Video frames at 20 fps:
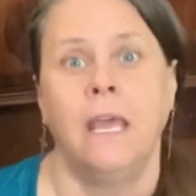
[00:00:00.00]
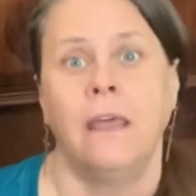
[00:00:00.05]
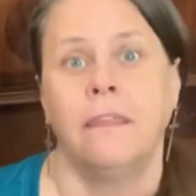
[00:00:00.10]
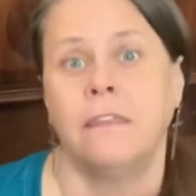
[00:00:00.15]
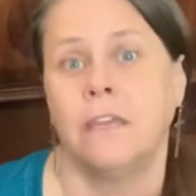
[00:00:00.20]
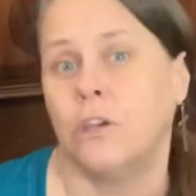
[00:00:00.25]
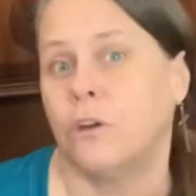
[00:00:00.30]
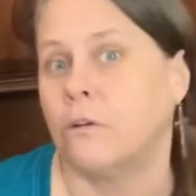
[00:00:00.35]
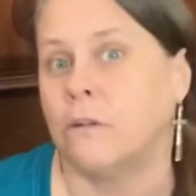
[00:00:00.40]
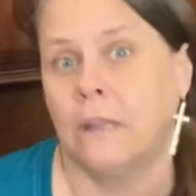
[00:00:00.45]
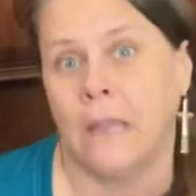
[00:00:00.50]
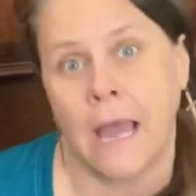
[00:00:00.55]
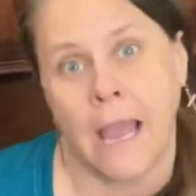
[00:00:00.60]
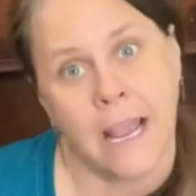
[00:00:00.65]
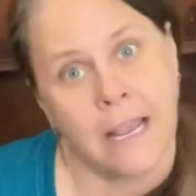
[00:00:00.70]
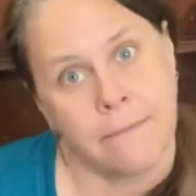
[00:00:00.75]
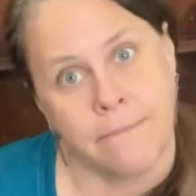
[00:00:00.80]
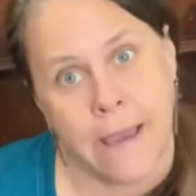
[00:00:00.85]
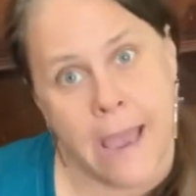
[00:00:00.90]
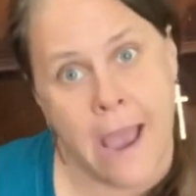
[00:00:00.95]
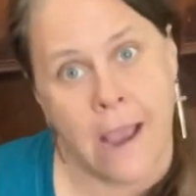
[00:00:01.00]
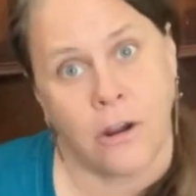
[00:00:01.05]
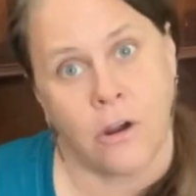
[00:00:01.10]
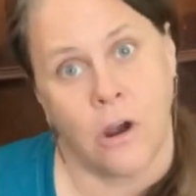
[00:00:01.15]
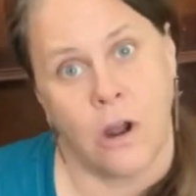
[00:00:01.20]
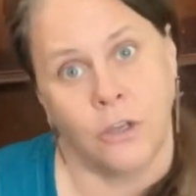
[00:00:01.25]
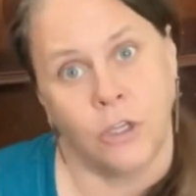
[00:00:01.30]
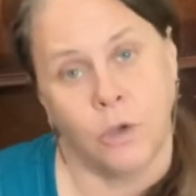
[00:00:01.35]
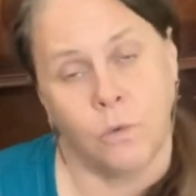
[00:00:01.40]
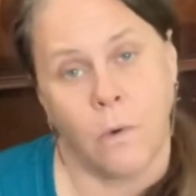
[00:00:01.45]
that you're lying back
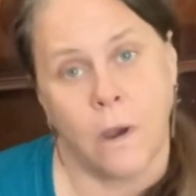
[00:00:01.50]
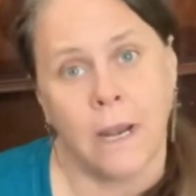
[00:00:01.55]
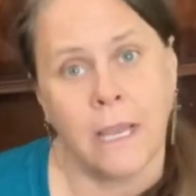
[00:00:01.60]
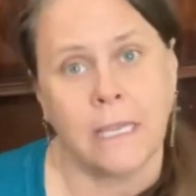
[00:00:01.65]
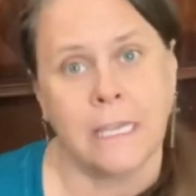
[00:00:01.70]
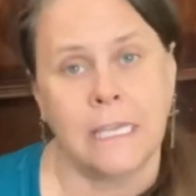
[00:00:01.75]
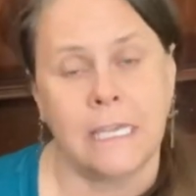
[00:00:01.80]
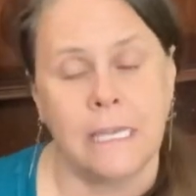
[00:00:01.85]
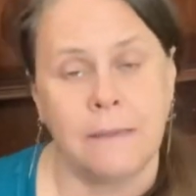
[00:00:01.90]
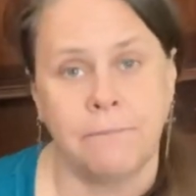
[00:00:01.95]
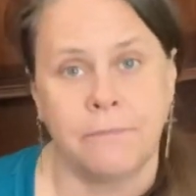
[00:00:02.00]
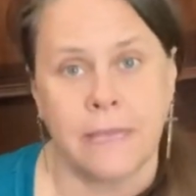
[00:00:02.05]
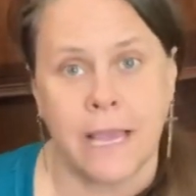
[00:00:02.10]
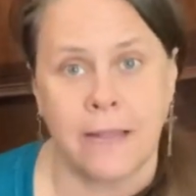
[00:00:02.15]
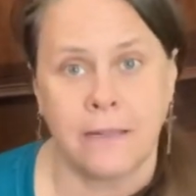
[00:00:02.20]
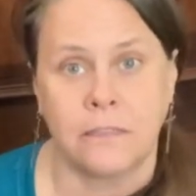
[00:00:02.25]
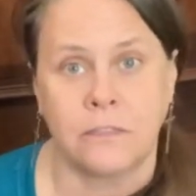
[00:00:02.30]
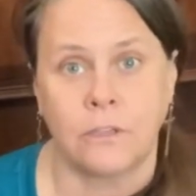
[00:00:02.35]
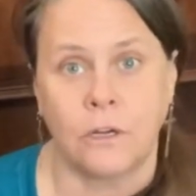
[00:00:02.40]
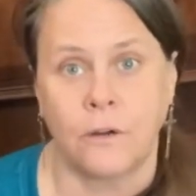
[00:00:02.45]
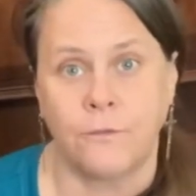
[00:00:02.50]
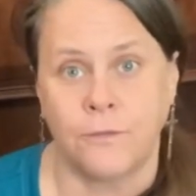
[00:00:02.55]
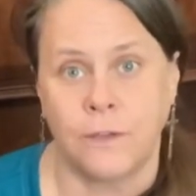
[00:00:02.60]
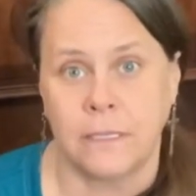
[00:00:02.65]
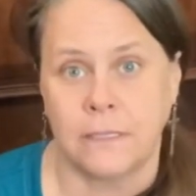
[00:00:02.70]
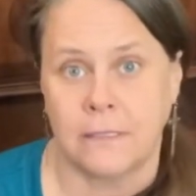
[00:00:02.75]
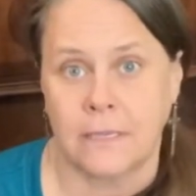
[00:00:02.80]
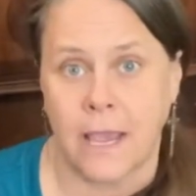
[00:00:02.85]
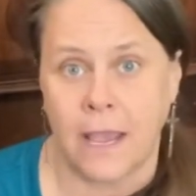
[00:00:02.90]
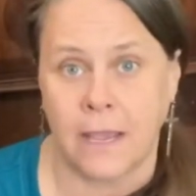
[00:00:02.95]
on, you want to keep that
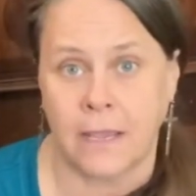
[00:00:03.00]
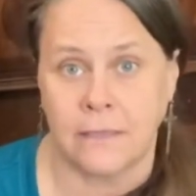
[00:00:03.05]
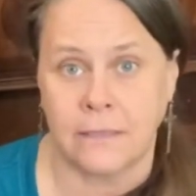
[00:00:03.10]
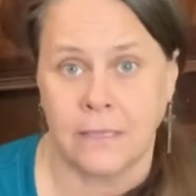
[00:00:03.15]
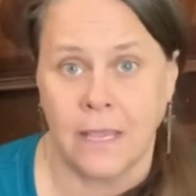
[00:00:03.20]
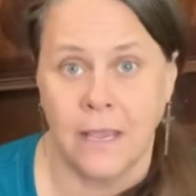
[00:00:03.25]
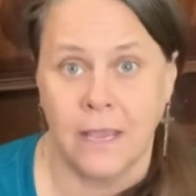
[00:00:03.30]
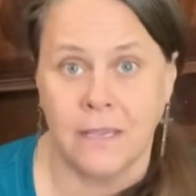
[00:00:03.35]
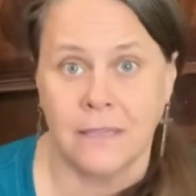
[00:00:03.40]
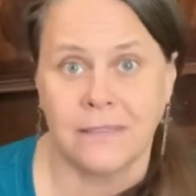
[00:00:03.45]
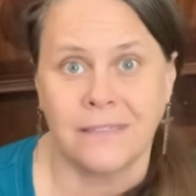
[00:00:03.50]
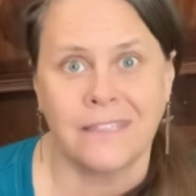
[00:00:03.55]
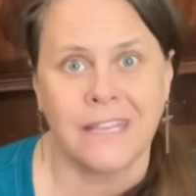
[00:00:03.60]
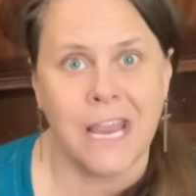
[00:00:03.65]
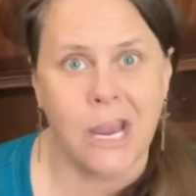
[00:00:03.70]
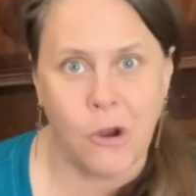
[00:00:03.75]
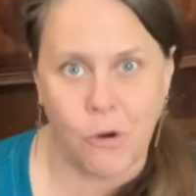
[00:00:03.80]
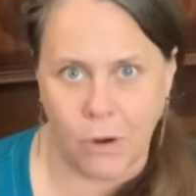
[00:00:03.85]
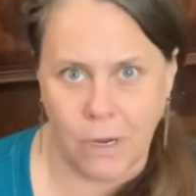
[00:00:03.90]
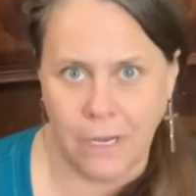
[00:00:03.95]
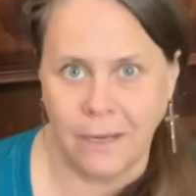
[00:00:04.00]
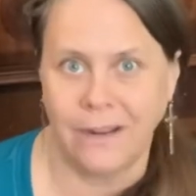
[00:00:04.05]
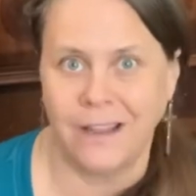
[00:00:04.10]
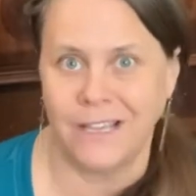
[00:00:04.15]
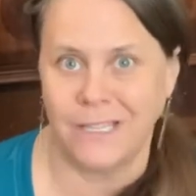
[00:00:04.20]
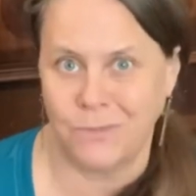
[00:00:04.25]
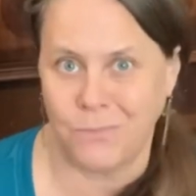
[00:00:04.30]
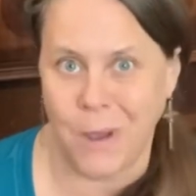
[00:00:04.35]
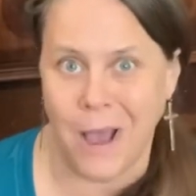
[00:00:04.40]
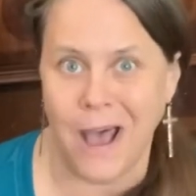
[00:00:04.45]
surface as sacred
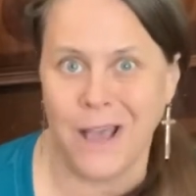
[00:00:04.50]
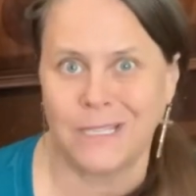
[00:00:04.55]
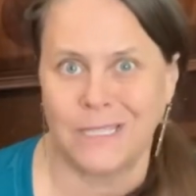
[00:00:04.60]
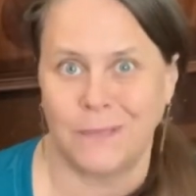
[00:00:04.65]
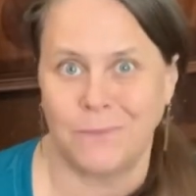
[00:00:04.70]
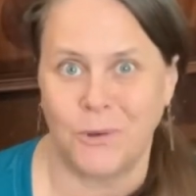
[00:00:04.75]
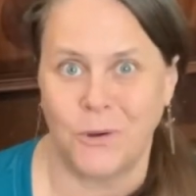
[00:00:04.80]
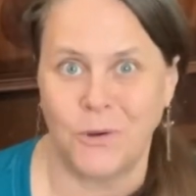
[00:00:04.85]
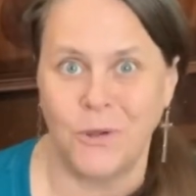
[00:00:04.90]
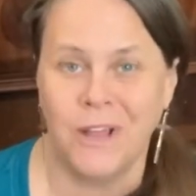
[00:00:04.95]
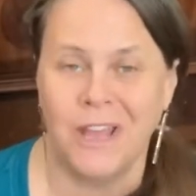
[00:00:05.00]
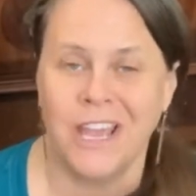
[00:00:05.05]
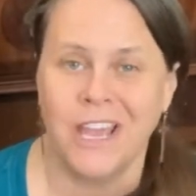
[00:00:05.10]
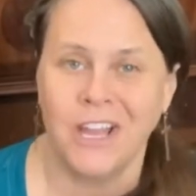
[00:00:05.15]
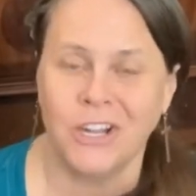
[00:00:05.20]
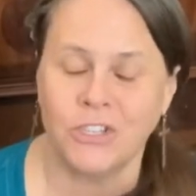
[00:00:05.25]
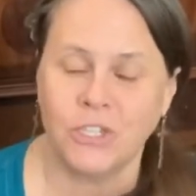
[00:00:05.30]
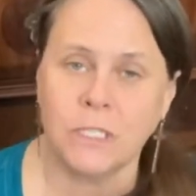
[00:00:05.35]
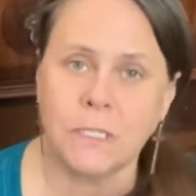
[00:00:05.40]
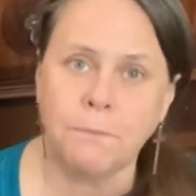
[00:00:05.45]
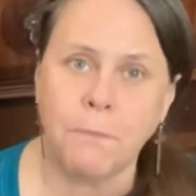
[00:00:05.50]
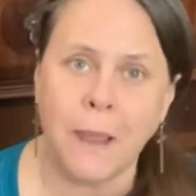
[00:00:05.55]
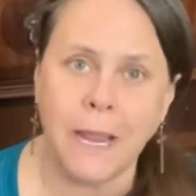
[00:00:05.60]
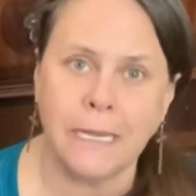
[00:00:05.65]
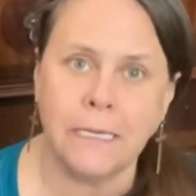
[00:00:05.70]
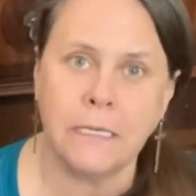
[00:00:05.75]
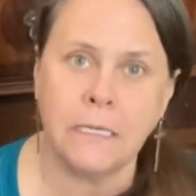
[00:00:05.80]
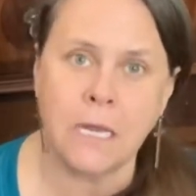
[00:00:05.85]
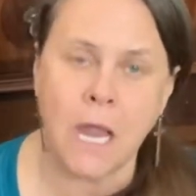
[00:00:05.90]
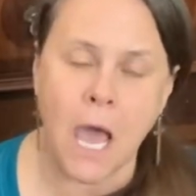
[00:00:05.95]
as possible just by
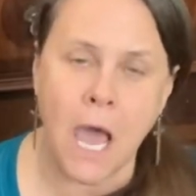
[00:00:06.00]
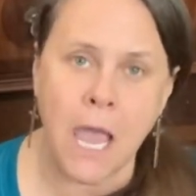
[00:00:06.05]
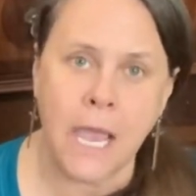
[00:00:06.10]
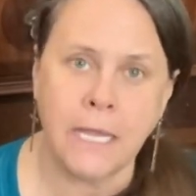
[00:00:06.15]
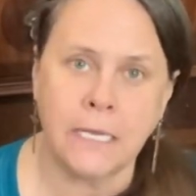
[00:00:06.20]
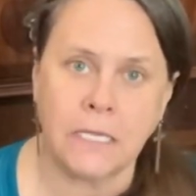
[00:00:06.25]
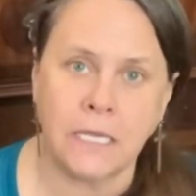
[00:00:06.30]
not